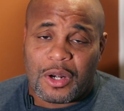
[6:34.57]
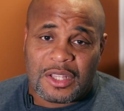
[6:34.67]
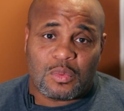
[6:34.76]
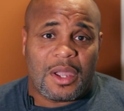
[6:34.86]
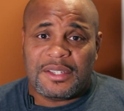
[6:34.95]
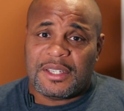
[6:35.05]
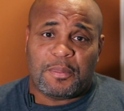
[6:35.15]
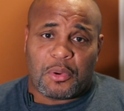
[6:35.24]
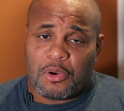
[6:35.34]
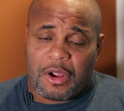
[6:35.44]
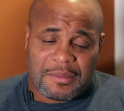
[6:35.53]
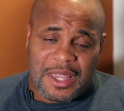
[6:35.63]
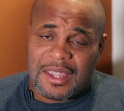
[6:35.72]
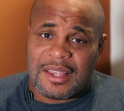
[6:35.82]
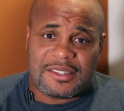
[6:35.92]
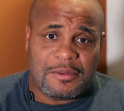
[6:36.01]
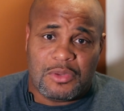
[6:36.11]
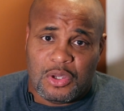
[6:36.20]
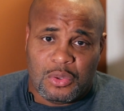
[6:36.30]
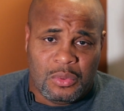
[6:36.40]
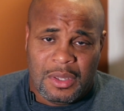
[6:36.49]
That's why you see programs like
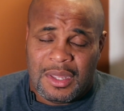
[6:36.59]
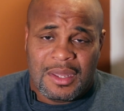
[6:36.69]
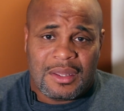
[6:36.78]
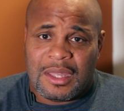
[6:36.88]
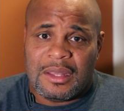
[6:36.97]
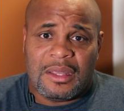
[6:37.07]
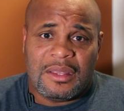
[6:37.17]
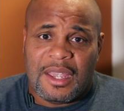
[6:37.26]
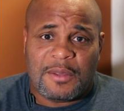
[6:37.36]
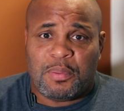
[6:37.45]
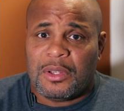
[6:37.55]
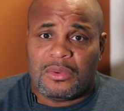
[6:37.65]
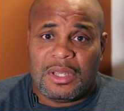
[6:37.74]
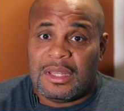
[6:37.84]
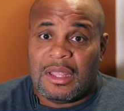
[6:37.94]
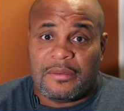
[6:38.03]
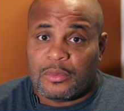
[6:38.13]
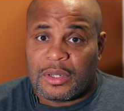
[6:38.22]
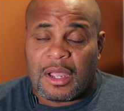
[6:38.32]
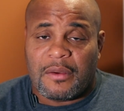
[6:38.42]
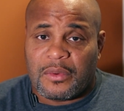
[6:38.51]
SMU getting the debt penalty and never
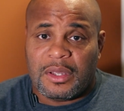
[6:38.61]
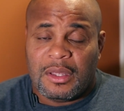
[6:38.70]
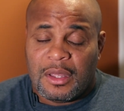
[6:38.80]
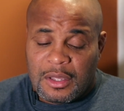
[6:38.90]
recovering.